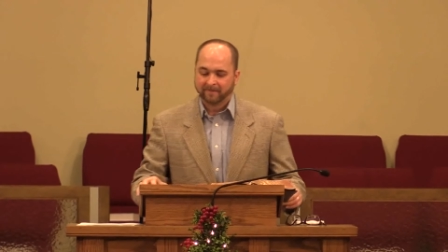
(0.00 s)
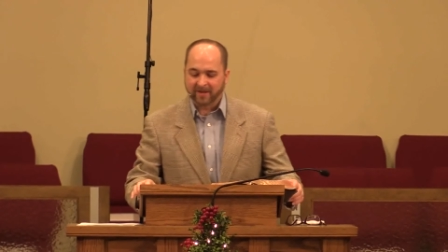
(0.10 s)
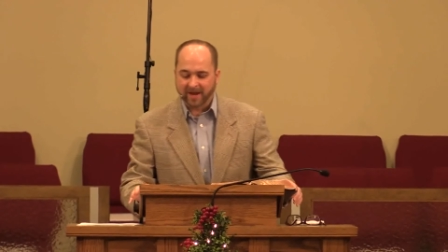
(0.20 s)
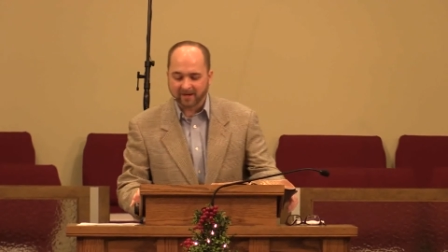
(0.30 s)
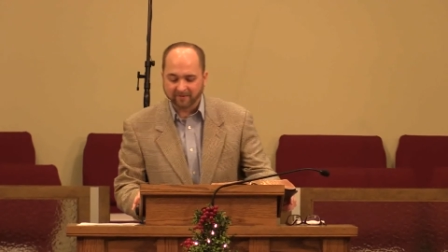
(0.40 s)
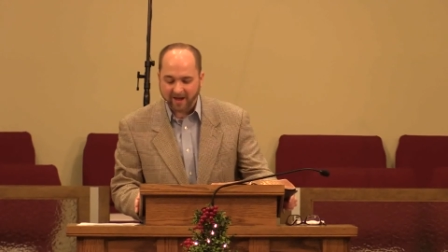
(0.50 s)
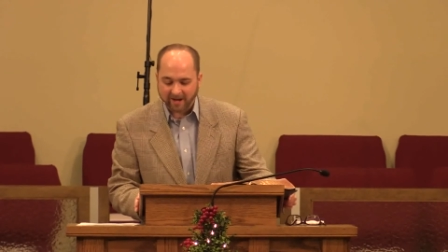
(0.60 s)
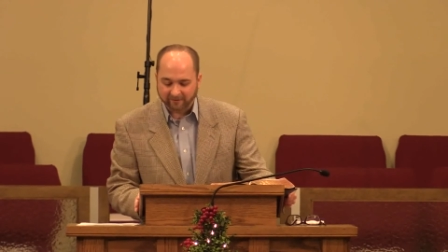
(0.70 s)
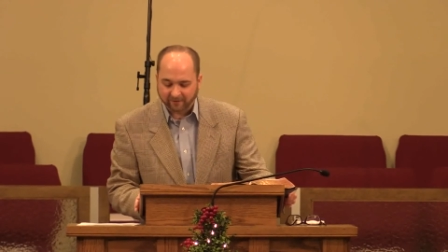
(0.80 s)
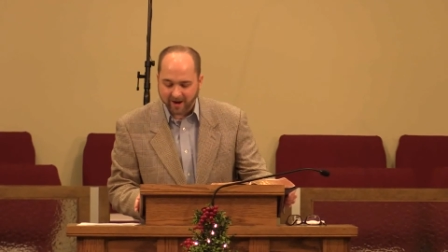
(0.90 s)
The end of
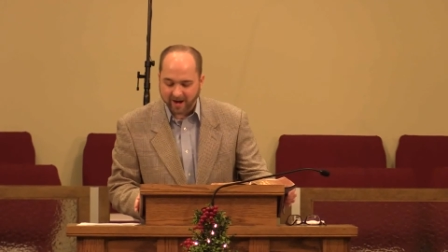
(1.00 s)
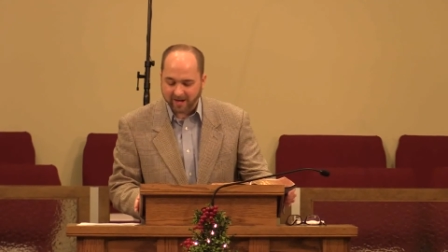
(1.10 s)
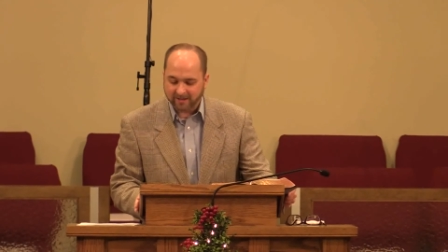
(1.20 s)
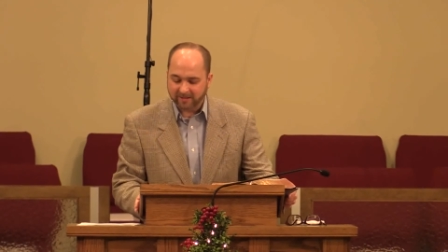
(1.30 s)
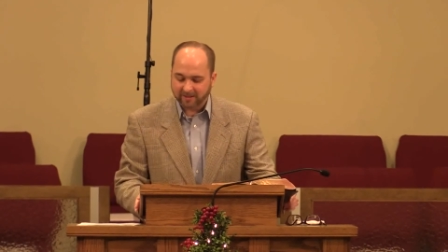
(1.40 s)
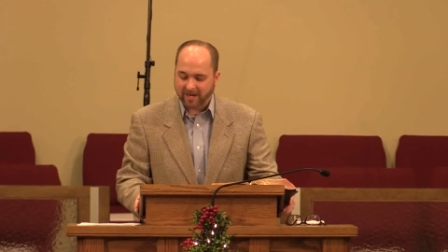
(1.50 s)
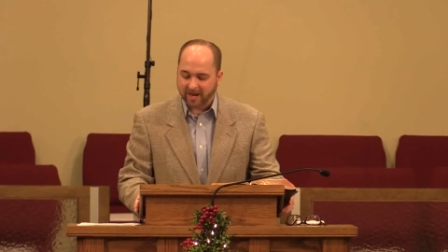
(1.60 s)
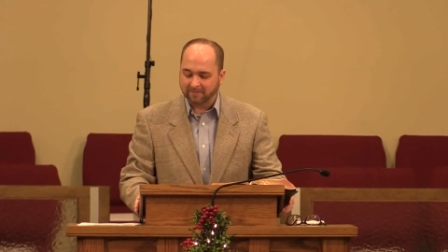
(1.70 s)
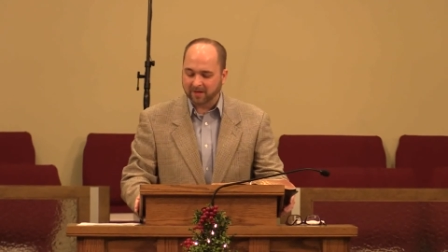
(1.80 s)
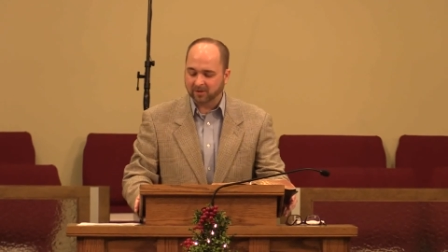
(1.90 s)
that phrase
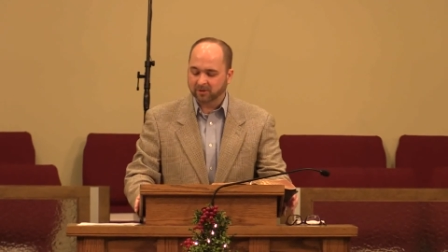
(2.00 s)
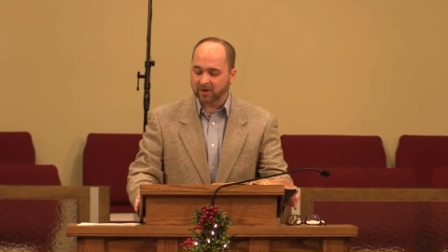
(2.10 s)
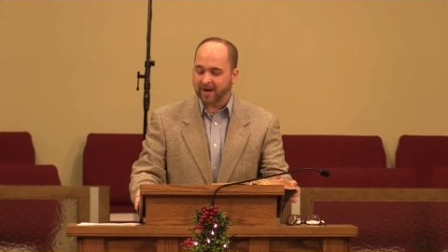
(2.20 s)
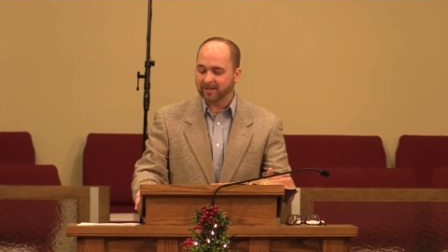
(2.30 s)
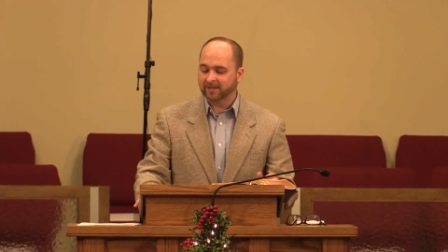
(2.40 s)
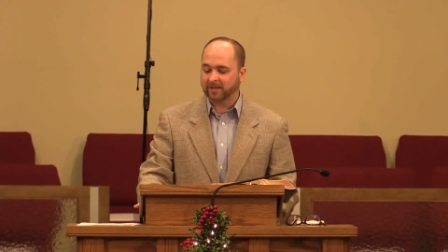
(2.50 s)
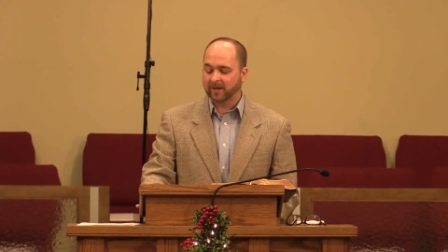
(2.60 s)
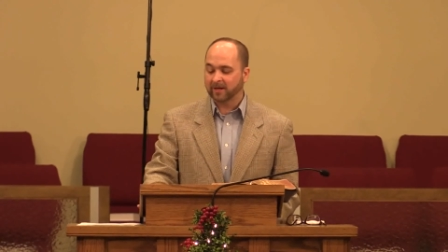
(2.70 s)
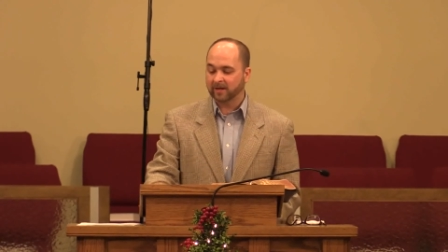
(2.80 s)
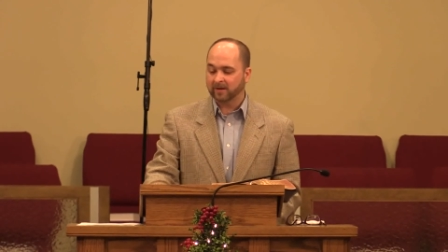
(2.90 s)
can be
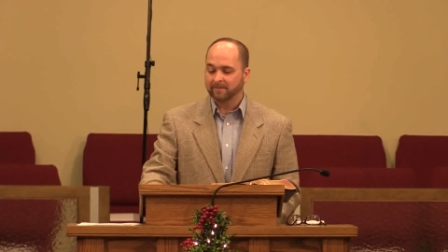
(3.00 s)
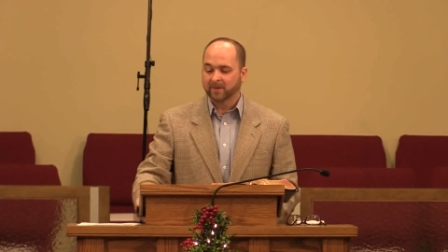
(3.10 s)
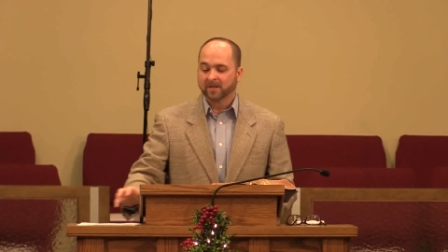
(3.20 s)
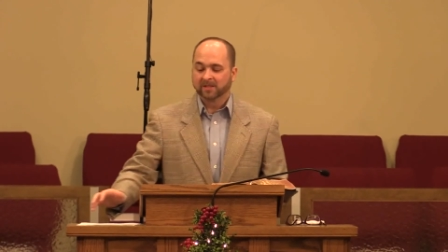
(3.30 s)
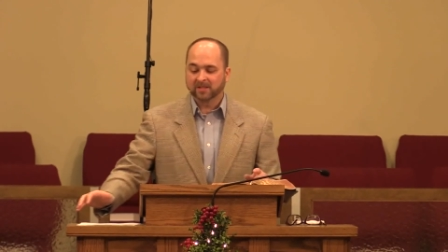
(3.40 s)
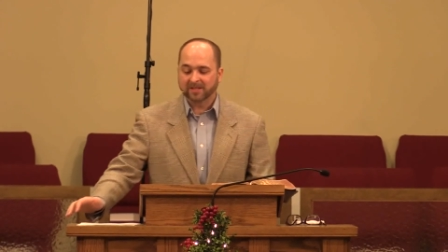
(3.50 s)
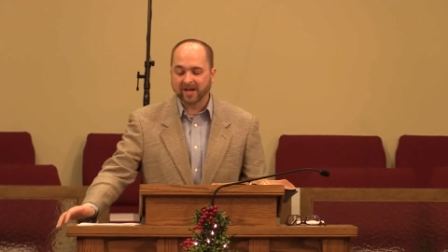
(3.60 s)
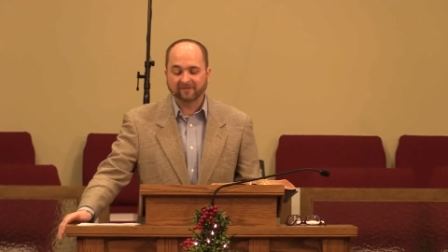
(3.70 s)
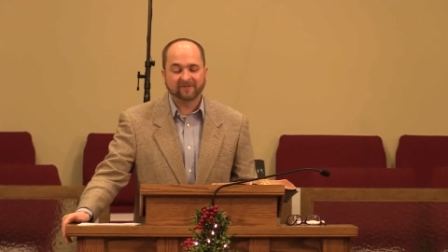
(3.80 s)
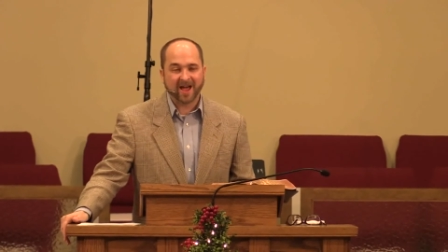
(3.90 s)
translated
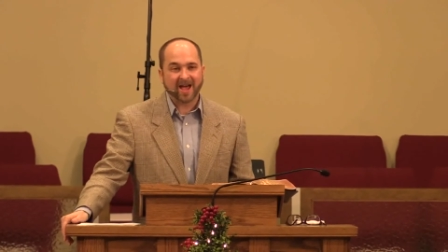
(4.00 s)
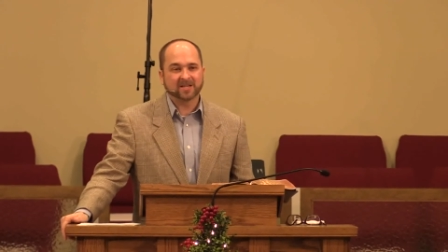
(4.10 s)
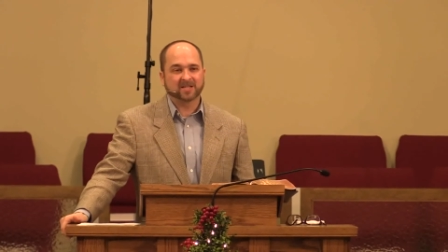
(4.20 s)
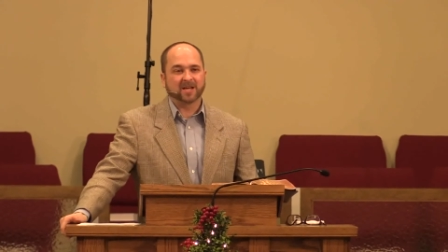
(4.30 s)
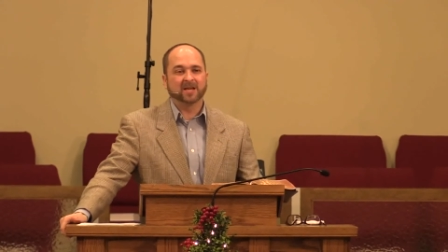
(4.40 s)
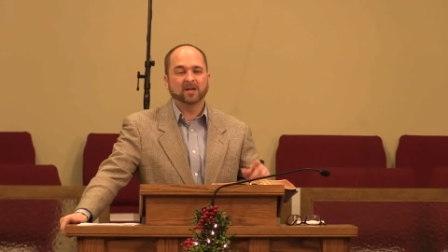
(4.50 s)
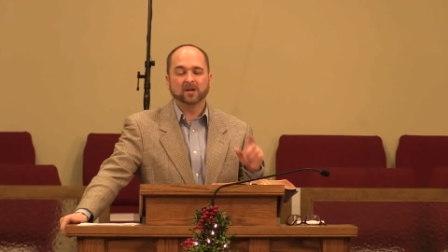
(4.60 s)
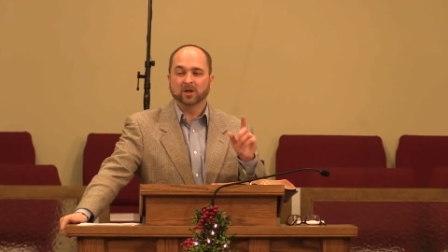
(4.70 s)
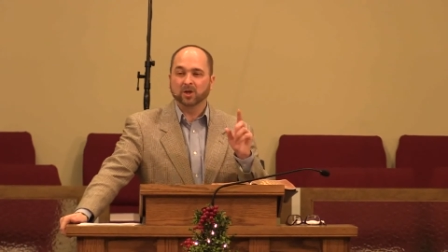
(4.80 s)
steadfast in